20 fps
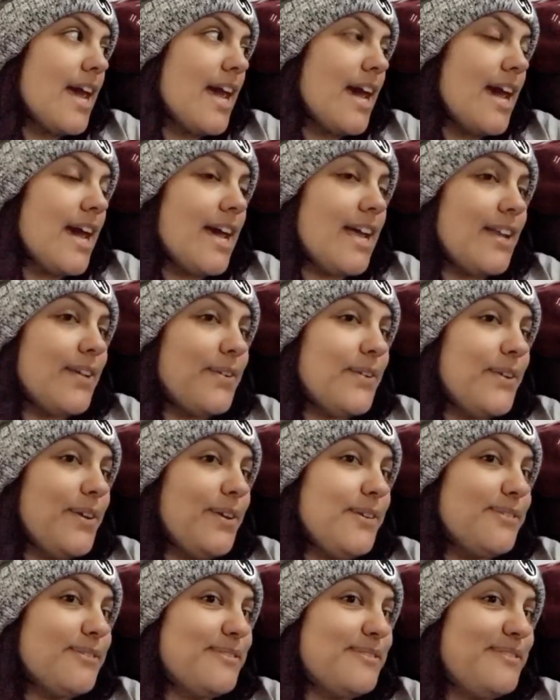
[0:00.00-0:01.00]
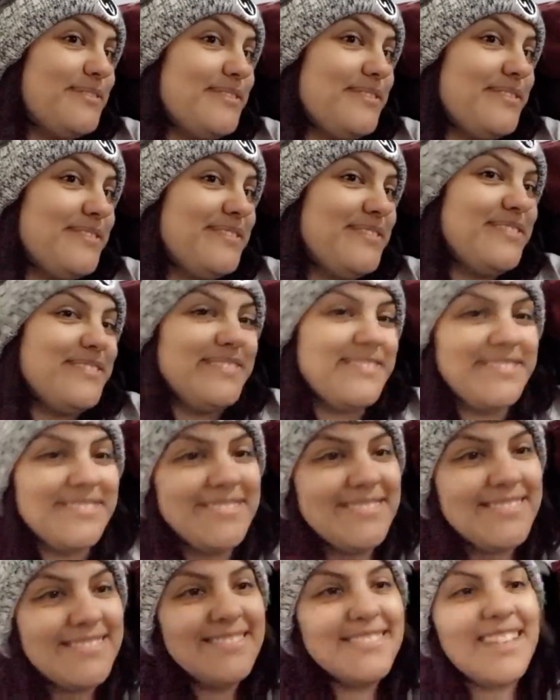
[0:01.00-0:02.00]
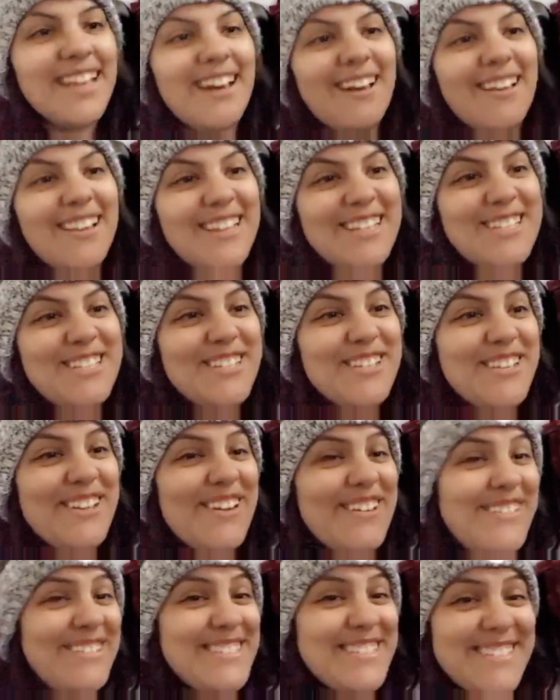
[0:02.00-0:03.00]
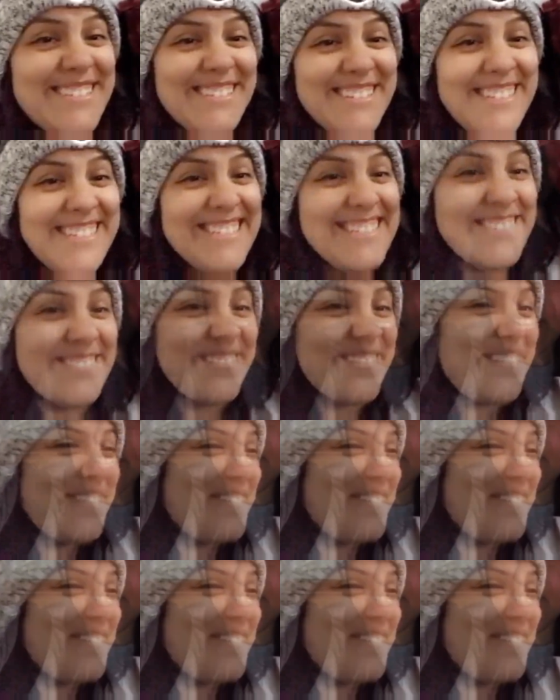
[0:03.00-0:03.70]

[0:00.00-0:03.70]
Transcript: I don't know. I'll let you know as soon as we